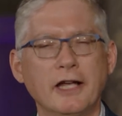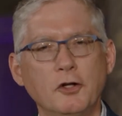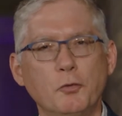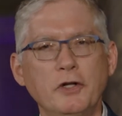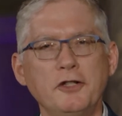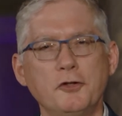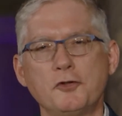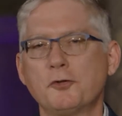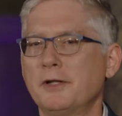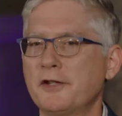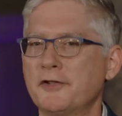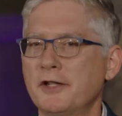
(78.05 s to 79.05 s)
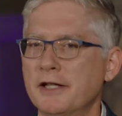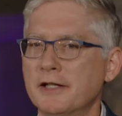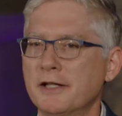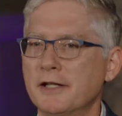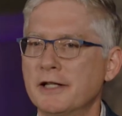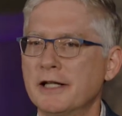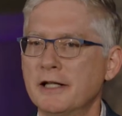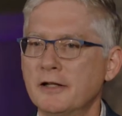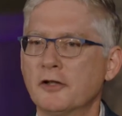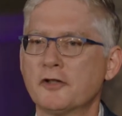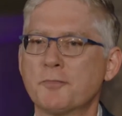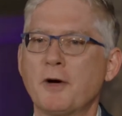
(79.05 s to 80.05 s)
and we usually see it in
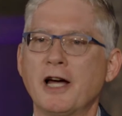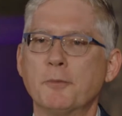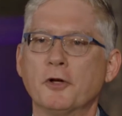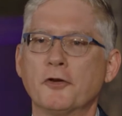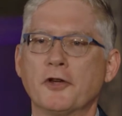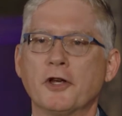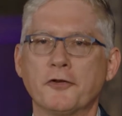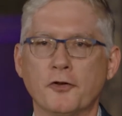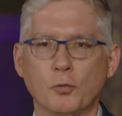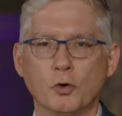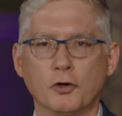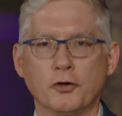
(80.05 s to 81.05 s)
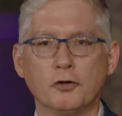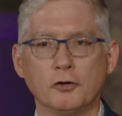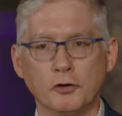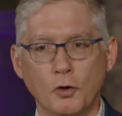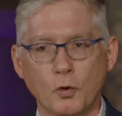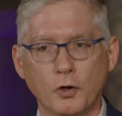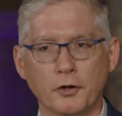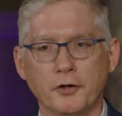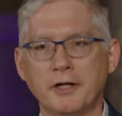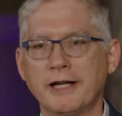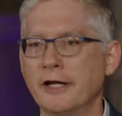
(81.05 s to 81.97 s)
English Bibles as the word Lord